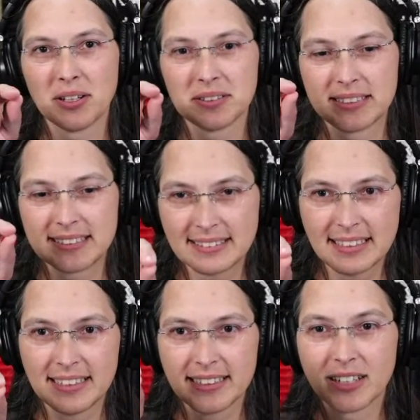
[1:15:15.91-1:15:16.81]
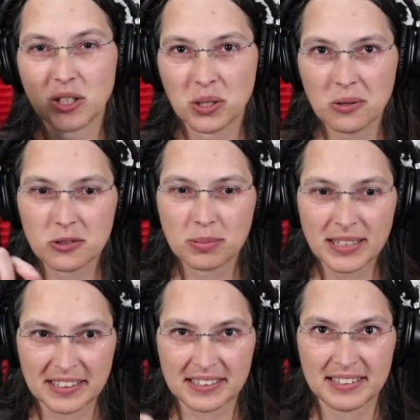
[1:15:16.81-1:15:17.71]
to see whose
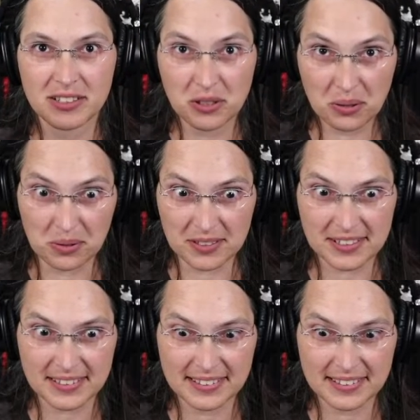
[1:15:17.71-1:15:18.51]
bullet is whose.